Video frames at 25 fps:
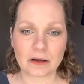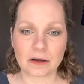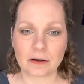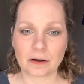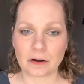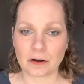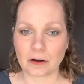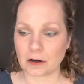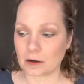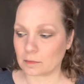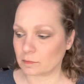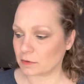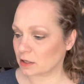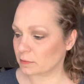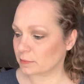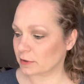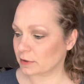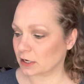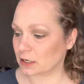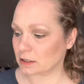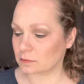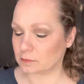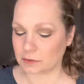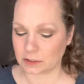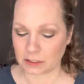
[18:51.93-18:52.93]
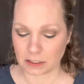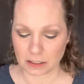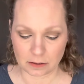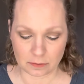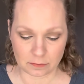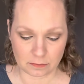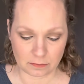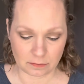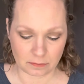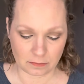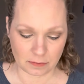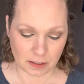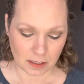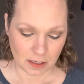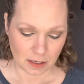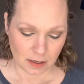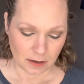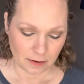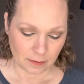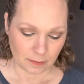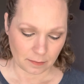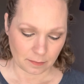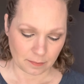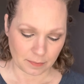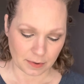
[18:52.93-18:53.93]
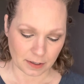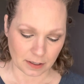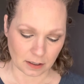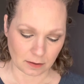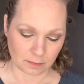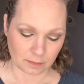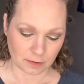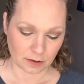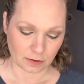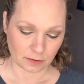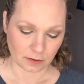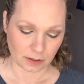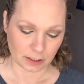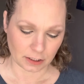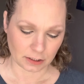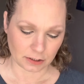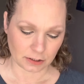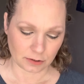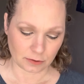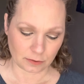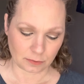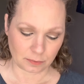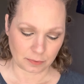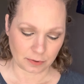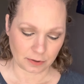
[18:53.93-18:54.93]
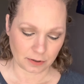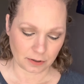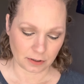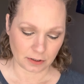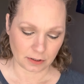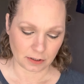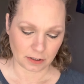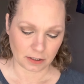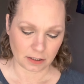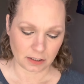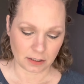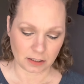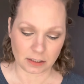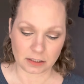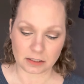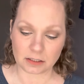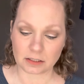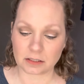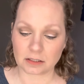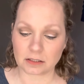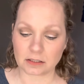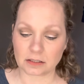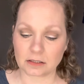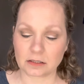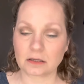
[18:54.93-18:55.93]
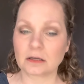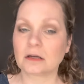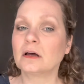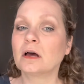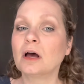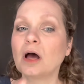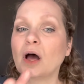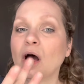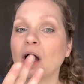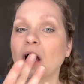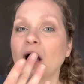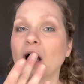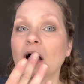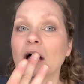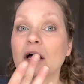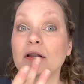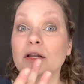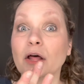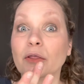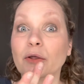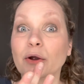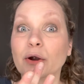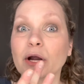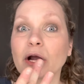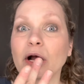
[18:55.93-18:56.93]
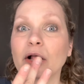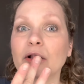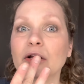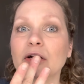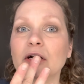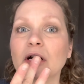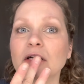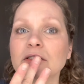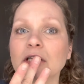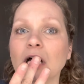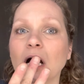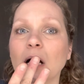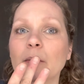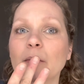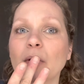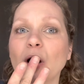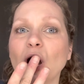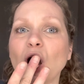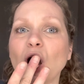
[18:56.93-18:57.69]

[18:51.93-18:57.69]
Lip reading: on my bottom lip, but I'm going to put another color on top.